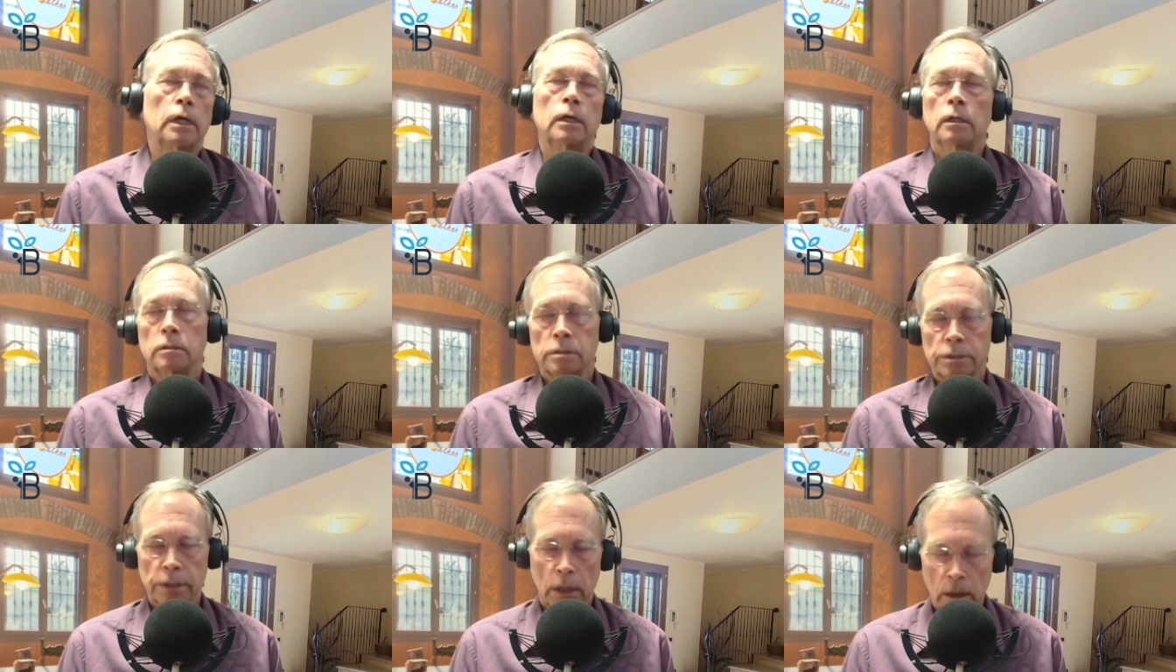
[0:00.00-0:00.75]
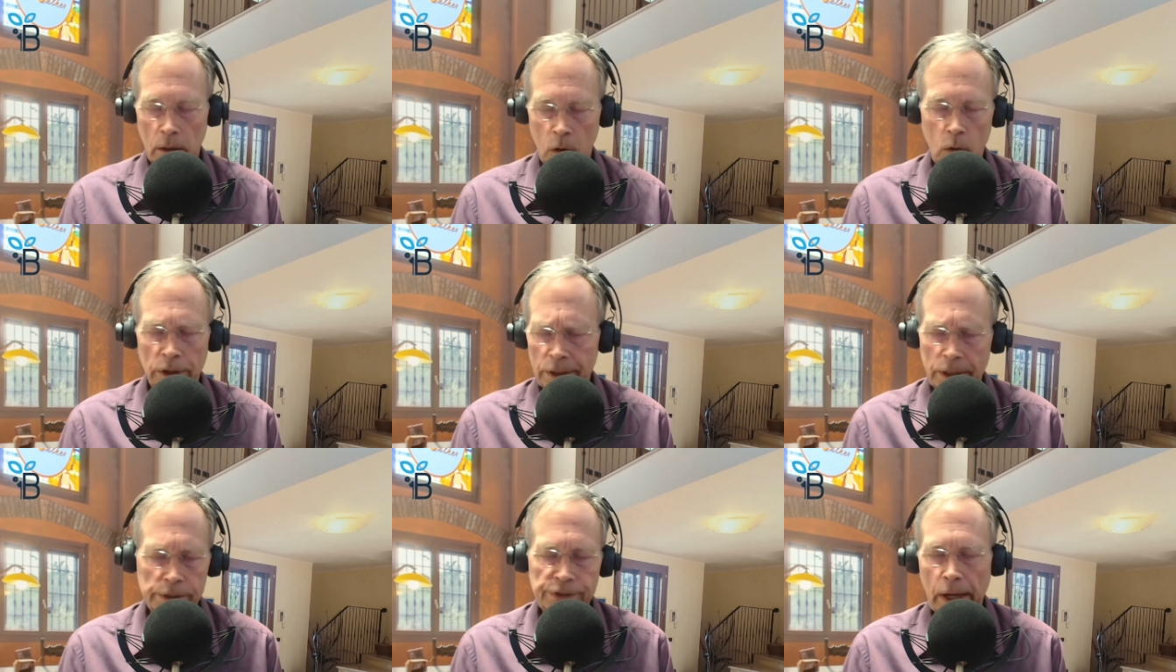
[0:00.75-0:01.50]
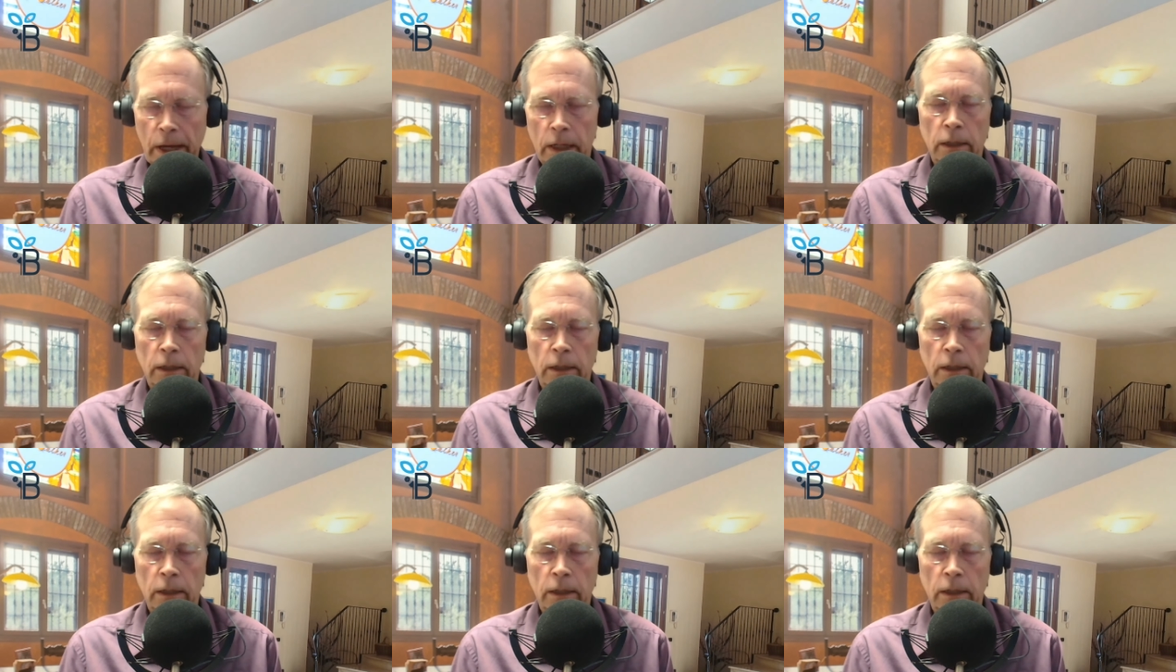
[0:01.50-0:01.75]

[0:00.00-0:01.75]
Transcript: and holding his head